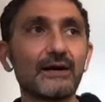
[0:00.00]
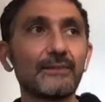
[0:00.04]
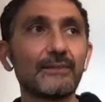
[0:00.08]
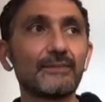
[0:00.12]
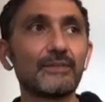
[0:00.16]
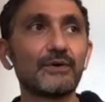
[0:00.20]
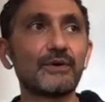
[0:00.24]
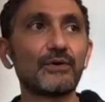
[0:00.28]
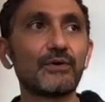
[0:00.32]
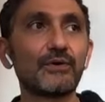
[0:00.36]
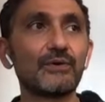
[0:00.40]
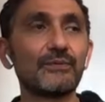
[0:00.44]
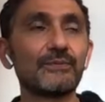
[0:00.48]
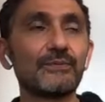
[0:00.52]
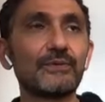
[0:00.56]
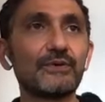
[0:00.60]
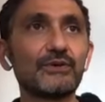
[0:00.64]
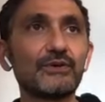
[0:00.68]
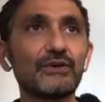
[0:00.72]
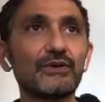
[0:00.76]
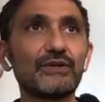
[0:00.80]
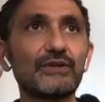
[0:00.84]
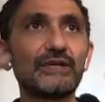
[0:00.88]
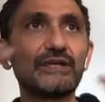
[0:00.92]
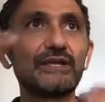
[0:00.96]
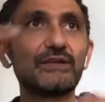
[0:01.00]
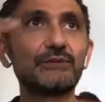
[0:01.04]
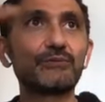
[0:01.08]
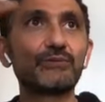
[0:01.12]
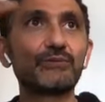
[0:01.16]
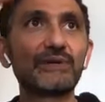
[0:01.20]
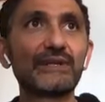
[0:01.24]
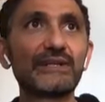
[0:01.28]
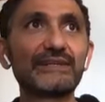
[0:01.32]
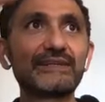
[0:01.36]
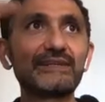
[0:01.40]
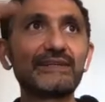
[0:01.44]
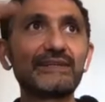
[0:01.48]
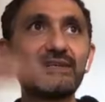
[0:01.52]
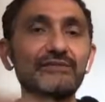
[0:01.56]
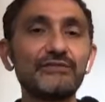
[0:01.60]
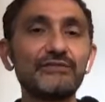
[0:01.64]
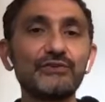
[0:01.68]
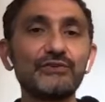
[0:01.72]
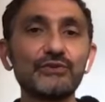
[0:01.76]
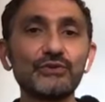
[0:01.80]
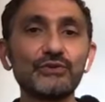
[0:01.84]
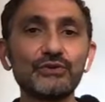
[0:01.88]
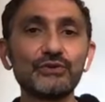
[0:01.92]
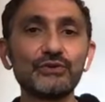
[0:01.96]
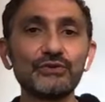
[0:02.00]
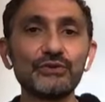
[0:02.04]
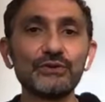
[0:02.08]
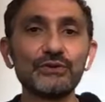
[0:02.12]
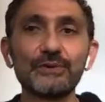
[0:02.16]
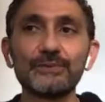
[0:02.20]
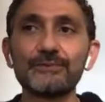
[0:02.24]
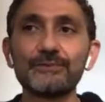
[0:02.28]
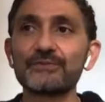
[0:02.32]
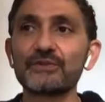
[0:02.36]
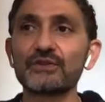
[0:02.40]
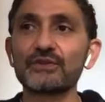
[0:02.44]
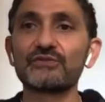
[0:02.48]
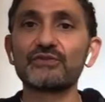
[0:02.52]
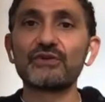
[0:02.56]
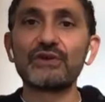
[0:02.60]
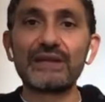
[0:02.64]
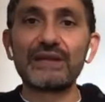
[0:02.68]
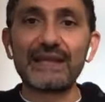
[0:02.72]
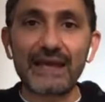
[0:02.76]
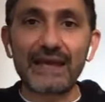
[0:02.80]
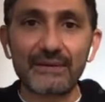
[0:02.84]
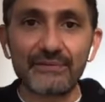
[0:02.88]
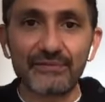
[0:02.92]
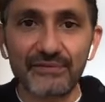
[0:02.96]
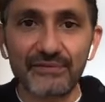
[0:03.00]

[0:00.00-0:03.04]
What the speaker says: it will give you the